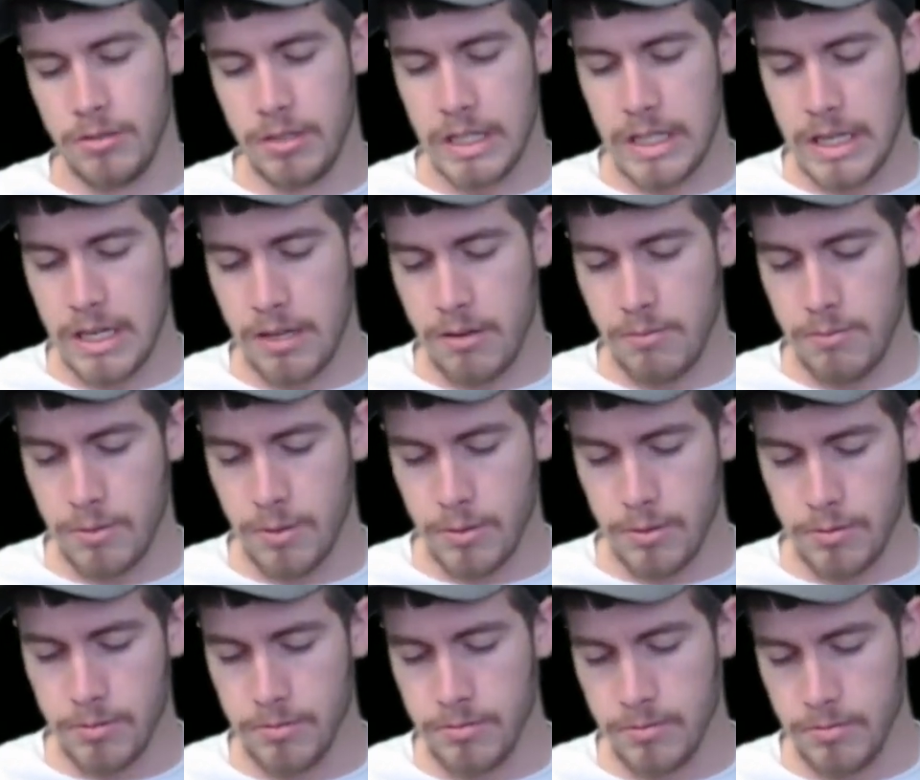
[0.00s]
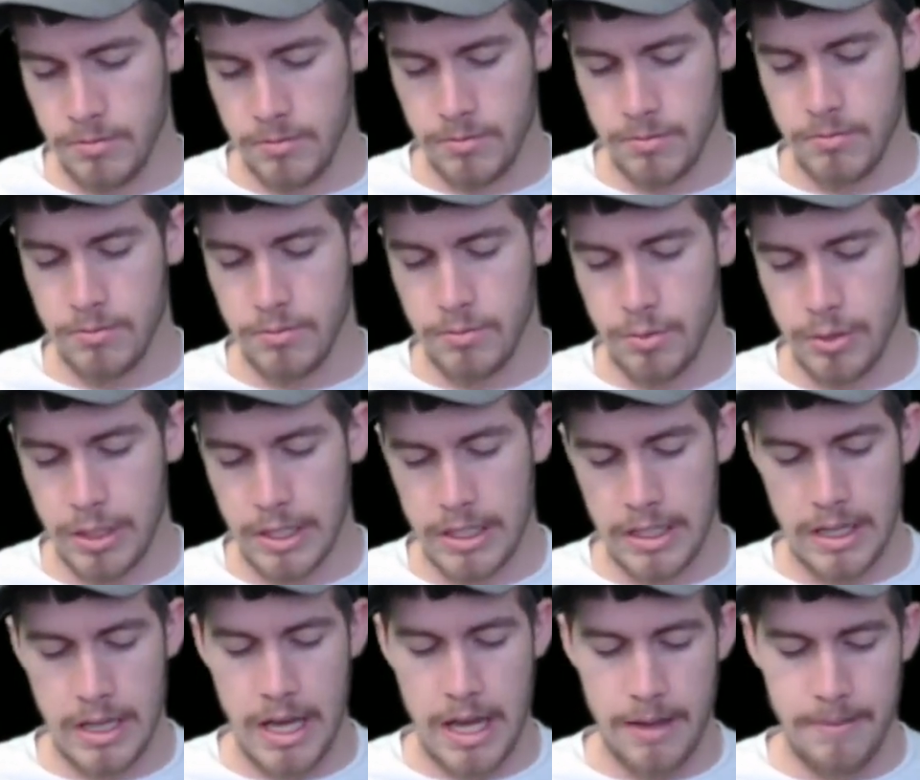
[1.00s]
we'll get into
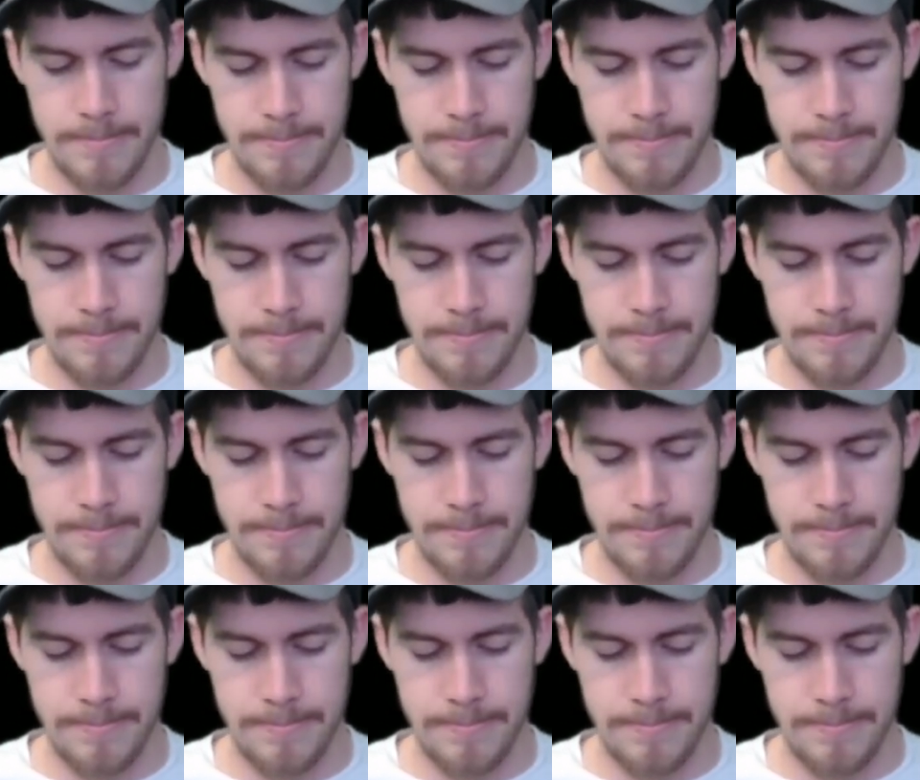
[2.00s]
that.